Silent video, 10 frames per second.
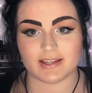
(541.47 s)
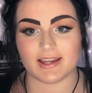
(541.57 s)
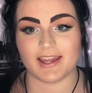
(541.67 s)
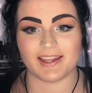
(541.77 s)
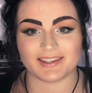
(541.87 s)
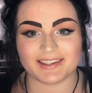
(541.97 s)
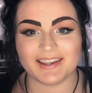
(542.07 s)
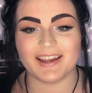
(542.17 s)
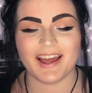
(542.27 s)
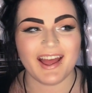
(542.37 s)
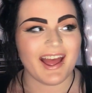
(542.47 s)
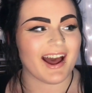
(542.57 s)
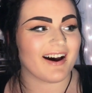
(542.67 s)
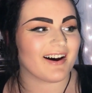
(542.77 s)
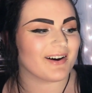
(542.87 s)
thing
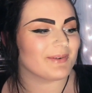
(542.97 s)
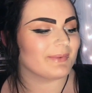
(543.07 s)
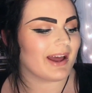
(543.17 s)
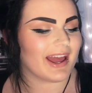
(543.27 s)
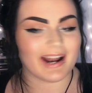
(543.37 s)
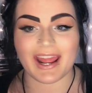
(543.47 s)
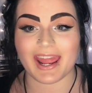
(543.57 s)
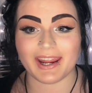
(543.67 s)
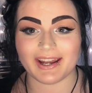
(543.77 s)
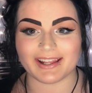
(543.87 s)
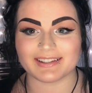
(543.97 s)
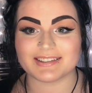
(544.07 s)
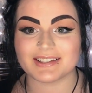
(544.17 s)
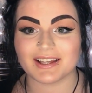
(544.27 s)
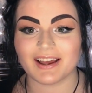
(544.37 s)
um, and I hate
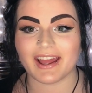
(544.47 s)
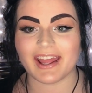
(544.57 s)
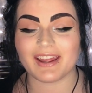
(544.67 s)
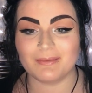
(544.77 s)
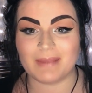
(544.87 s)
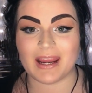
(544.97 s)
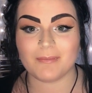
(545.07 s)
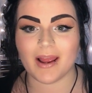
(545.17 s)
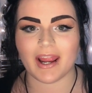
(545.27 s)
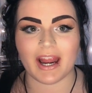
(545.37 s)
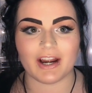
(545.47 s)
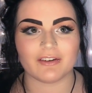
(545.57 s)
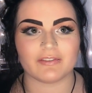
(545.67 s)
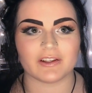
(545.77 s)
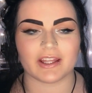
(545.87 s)
it it made my
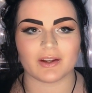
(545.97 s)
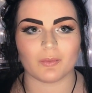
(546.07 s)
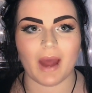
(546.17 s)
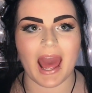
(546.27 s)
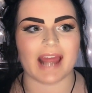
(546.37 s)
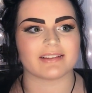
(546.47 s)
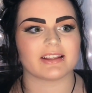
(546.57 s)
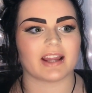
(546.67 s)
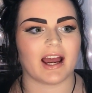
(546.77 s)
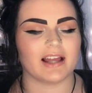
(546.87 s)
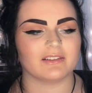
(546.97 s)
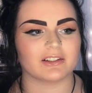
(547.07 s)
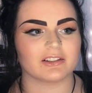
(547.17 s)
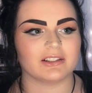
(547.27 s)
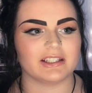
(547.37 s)
hair feel like wax like I
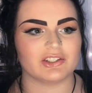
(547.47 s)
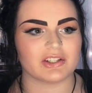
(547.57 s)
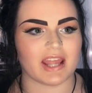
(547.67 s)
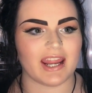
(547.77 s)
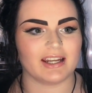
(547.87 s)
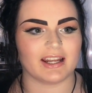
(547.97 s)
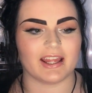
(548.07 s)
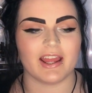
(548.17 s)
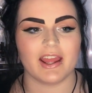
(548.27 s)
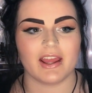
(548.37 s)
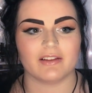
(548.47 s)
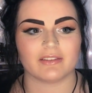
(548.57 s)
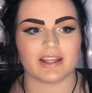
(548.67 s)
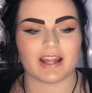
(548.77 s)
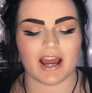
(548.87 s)
literally just hated it
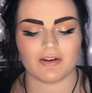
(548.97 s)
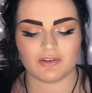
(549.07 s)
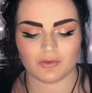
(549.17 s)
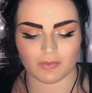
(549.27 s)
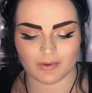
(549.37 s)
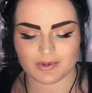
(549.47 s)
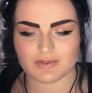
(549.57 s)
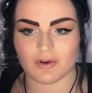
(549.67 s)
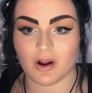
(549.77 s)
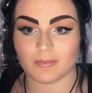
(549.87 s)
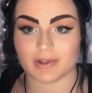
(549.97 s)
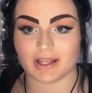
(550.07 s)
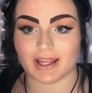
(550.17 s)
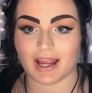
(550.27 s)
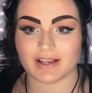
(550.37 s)
like I don't know what was wrong but
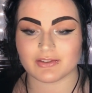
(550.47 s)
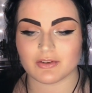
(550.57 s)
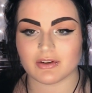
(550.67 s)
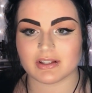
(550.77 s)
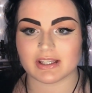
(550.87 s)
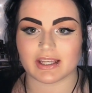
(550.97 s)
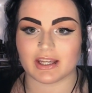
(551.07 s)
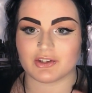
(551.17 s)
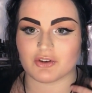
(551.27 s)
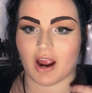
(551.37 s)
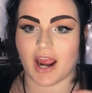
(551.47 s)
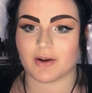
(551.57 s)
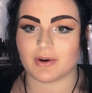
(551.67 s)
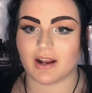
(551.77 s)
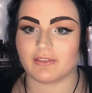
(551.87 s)
like as soon as like it
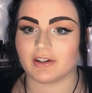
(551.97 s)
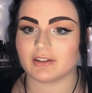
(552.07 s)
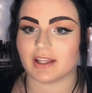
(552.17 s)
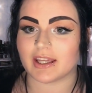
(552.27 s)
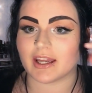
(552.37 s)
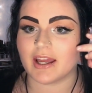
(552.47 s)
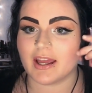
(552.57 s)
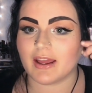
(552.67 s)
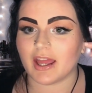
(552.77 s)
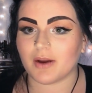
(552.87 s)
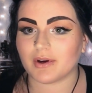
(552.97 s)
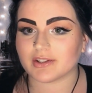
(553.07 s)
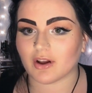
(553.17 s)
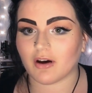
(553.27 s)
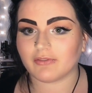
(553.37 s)
dried or whatever like it
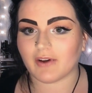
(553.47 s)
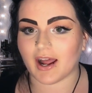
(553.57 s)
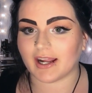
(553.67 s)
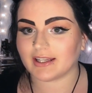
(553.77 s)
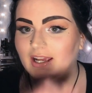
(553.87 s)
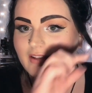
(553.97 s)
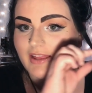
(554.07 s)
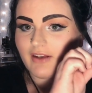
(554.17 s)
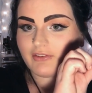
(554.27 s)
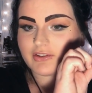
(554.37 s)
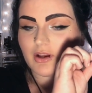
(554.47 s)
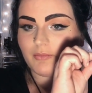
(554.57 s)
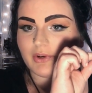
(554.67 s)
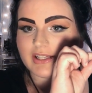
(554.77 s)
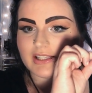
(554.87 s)
was all fine and then for
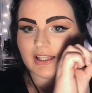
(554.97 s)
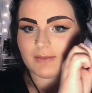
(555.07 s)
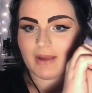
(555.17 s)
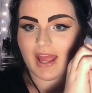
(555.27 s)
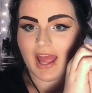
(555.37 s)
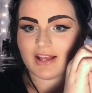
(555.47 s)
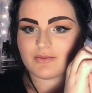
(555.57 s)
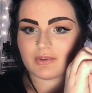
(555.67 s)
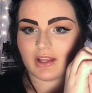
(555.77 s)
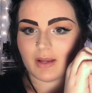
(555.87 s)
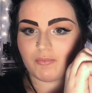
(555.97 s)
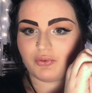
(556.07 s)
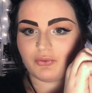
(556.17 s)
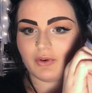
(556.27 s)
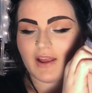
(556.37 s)
some reason like my ends were like
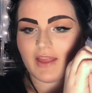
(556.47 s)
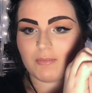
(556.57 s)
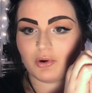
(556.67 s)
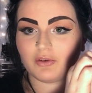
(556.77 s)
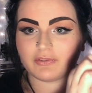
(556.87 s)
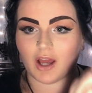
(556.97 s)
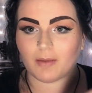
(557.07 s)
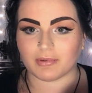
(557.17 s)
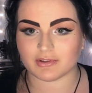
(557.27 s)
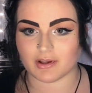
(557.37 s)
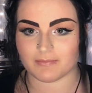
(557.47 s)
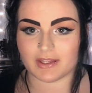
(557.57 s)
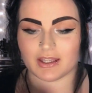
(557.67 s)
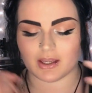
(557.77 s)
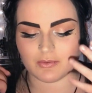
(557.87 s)
poof, and they poofed up or
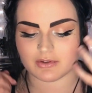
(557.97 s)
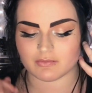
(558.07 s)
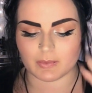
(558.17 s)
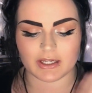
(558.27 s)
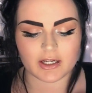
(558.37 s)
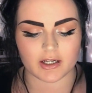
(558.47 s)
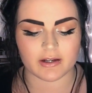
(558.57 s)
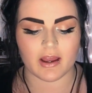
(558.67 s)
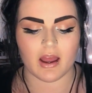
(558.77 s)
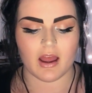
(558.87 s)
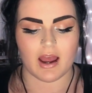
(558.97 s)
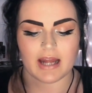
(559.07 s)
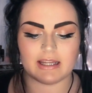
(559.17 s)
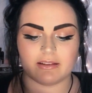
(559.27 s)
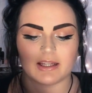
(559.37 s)
something it was weird
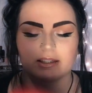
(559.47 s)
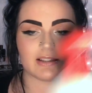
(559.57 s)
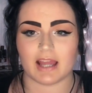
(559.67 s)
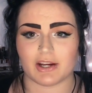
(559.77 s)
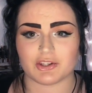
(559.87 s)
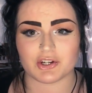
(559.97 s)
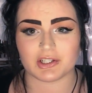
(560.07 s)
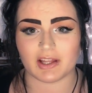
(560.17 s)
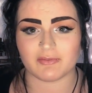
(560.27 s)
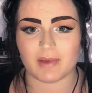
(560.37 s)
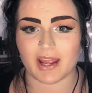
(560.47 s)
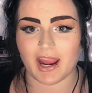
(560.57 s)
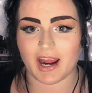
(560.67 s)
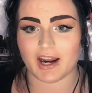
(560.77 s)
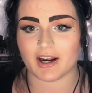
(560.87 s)
I didn't like the texture it left my
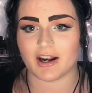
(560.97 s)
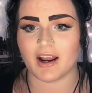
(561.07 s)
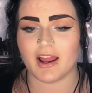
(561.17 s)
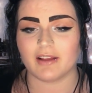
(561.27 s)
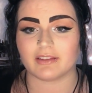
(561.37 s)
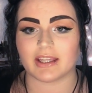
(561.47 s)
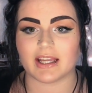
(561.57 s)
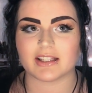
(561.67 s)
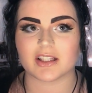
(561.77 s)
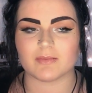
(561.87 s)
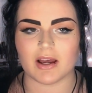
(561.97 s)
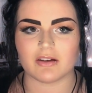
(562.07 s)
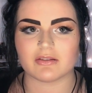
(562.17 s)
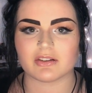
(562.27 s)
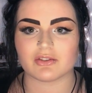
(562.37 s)
hair like it
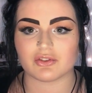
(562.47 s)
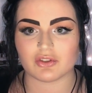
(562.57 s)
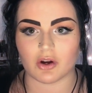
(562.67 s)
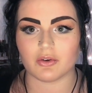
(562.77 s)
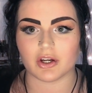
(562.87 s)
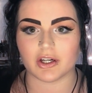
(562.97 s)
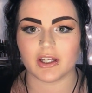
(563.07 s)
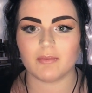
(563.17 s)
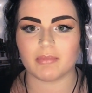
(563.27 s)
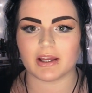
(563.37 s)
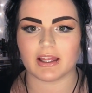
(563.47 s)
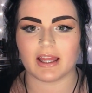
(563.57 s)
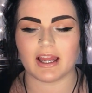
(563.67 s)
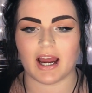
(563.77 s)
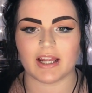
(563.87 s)
smells so good but
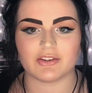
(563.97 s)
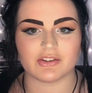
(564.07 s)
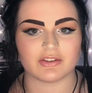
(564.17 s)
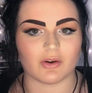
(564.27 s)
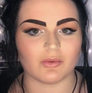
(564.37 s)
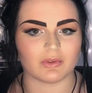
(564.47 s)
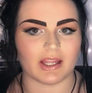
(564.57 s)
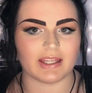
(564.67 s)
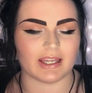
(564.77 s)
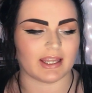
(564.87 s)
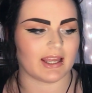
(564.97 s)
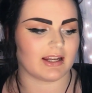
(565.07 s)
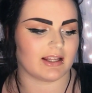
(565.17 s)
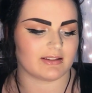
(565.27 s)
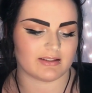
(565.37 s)
I just don't like it
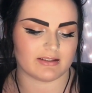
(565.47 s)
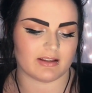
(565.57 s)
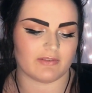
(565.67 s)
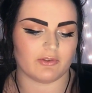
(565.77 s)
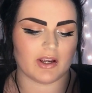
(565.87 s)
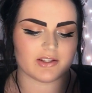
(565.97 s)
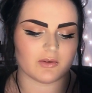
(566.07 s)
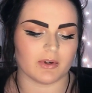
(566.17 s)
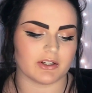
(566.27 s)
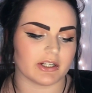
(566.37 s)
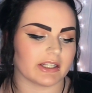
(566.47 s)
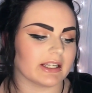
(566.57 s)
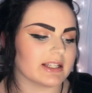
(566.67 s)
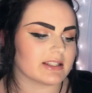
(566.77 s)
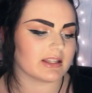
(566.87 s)
and it's if you guys are wondering
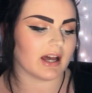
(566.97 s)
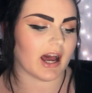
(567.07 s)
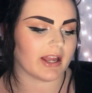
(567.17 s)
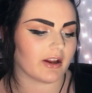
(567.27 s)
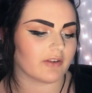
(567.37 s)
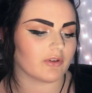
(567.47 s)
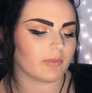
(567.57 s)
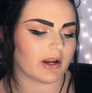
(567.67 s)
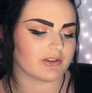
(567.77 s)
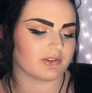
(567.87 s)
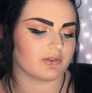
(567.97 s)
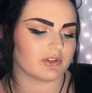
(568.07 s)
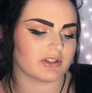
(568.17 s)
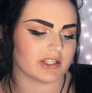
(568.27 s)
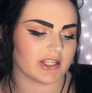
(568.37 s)
it's the Ion Repair
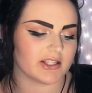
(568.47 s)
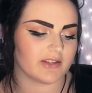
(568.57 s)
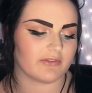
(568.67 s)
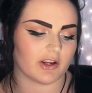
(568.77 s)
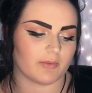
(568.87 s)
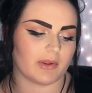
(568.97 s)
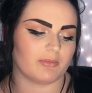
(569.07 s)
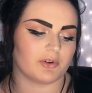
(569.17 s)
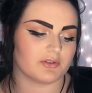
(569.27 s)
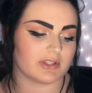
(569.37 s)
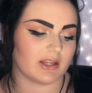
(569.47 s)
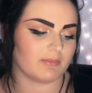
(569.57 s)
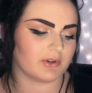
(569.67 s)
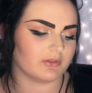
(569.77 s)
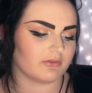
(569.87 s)
Solutions Intensive Therapy Protein
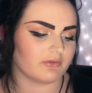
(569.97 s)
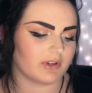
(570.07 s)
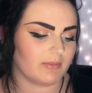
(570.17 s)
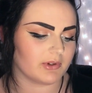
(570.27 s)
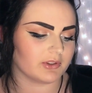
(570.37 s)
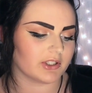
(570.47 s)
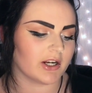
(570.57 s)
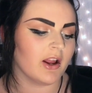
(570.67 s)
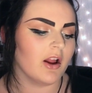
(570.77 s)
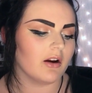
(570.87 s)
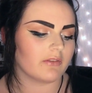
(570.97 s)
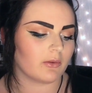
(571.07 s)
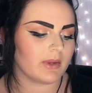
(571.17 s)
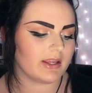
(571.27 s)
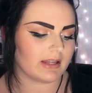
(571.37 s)
Build Rebuilder
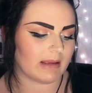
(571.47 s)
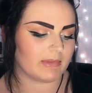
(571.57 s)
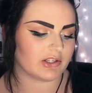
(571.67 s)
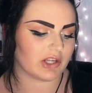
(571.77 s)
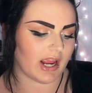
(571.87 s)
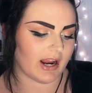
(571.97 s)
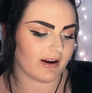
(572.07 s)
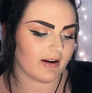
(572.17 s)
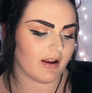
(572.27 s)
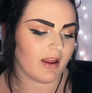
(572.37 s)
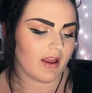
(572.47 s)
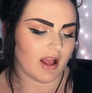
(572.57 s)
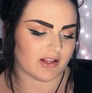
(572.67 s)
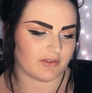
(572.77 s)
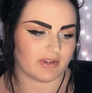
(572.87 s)
for weak damaged hair
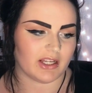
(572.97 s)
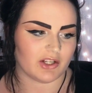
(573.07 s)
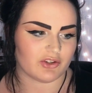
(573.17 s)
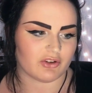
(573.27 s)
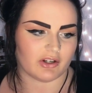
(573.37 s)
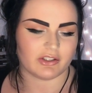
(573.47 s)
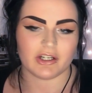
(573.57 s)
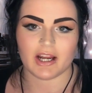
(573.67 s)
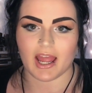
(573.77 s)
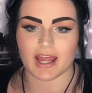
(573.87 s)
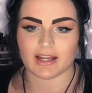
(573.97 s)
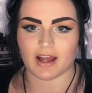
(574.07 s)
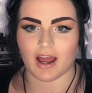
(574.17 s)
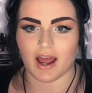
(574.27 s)
it's a reconstructor and